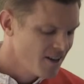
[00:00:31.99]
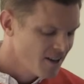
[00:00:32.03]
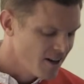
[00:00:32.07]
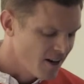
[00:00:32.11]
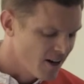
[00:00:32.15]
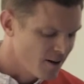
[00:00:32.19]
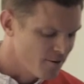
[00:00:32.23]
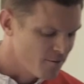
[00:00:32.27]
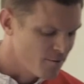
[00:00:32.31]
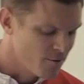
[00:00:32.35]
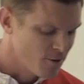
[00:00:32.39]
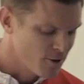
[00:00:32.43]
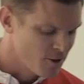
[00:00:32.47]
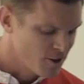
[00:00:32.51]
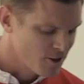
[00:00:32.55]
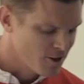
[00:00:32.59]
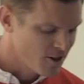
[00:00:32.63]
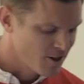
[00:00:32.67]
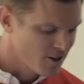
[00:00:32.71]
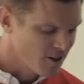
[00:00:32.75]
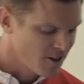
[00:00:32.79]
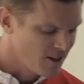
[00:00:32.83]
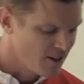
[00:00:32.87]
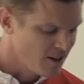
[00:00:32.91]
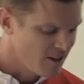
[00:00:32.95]

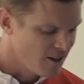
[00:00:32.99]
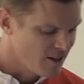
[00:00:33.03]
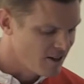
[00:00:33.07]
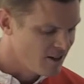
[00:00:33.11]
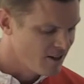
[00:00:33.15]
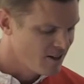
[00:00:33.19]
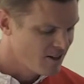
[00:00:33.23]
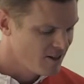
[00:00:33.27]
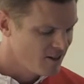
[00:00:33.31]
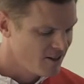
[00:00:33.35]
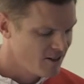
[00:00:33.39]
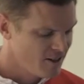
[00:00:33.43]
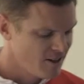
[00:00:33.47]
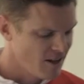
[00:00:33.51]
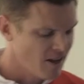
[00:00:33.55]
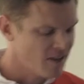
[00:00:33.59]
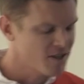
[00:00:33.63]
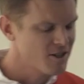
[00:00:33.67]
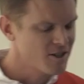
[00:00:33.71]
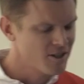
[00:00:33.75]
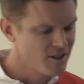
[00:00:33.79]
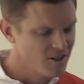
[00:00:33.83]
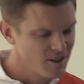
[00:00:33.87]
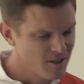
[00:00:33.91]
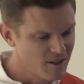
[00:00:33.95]
Unfortunately,
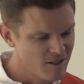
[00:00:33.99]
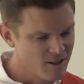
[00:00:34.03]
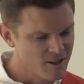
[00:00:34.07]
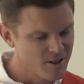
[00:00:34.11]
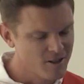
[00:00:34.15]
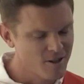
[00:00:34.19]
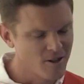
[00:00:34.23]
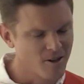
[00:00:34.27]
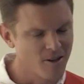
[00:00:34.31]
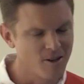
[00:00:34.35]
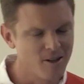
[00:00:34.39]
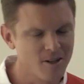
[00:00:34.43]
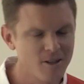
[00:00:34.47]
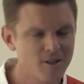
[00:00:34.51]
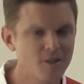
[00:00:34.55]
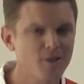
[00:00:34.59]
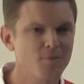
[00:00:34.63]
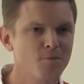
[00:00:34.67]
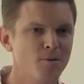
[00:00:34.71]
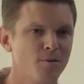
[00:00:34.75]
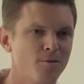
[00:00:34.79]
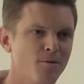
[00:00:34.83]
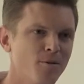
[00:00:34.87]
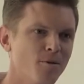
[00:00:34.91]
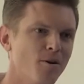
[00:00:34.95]
just
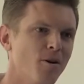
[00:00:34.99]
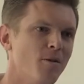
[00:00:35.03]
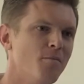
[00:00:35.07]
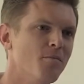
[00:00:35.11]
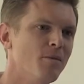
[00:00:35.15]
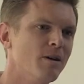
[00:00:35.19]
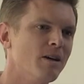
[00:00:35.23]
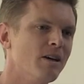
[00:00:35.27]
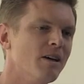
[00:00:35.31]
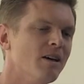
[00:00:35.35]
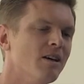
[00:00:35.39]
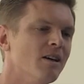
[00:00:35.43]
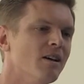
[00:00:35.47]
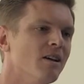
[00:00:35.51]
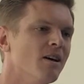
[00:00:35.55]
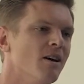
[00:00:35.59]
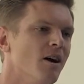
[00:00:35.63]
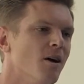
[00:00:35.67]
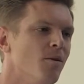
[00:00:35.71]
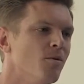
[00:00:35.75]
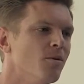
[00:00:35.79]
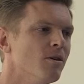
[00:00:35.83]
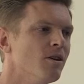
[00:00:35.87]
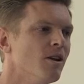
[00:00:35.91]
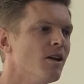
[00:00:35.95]
before I begin,
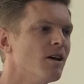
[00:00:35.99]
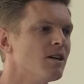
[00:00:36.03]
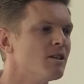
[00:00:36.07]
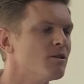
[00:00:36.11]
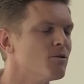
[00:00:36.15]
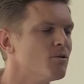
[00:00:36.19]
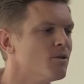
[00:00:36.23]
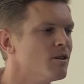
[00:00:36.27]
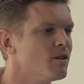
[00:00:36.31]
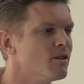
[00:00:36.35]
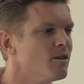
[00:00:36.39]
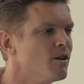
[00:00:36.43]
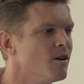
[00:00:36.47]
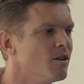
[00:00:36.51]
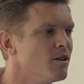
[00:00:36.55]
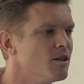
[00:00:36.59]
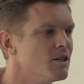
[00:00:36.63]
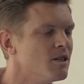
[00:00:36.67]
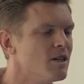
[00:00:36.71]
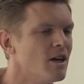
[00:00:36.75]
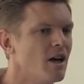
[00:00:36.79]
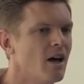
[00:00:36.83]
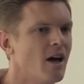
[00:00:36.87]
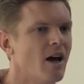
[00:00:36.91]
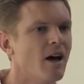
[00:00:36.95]
I would like to
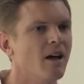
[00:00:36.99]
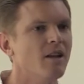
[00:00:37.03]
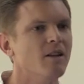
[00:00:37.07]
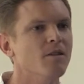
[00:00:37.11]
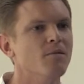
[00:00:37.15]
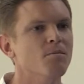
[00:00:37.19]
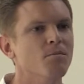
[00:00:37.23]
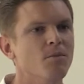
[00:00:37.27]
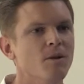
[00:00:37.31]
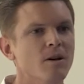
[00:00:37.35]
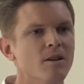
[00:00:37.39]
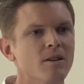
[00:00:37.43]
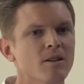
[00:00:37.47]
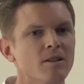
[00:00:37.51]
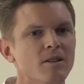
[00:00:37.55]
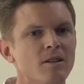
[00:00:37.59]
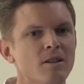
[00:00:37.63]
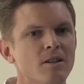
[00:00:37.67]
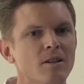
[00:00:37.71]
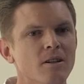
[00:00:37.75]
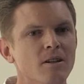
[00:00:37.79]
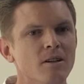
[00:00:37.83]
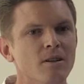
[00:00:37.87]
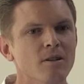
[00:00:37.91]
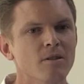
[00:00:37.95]
acknowledge Alan Brotherton,